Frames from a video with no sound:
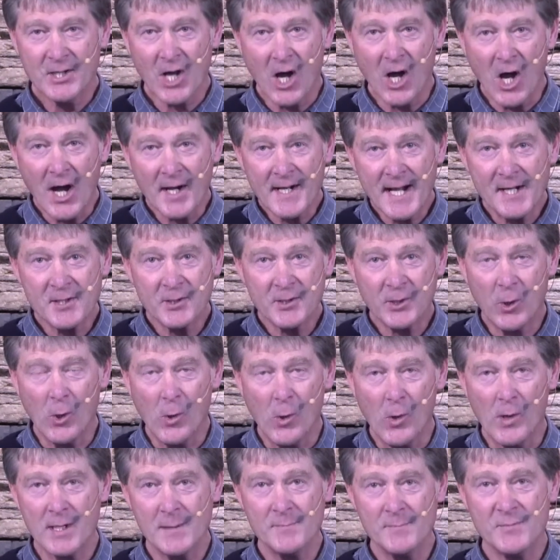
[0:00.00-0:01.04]
God had
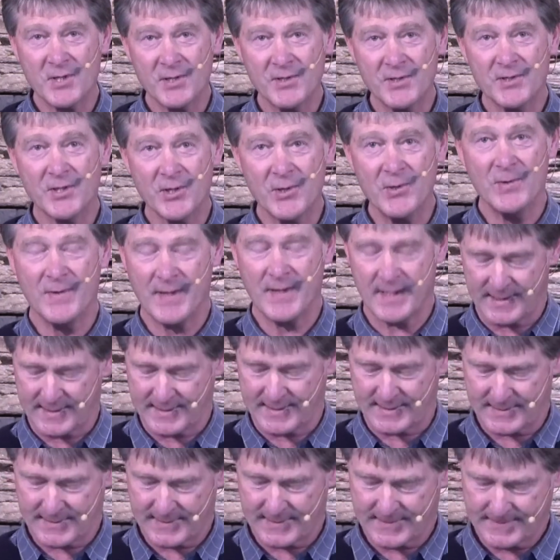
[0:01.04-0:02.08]
called him to do
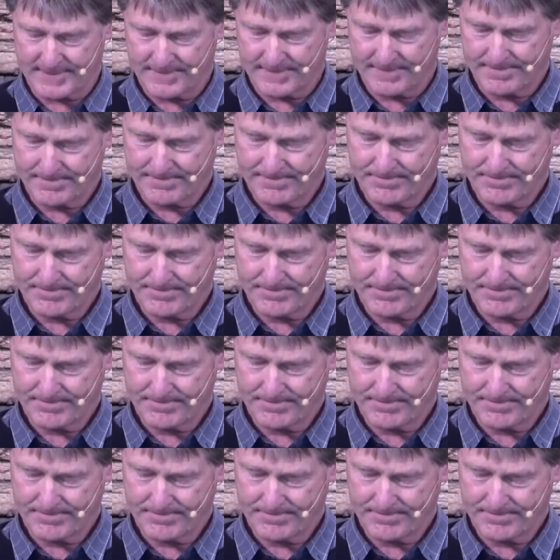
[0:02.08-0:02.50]
this.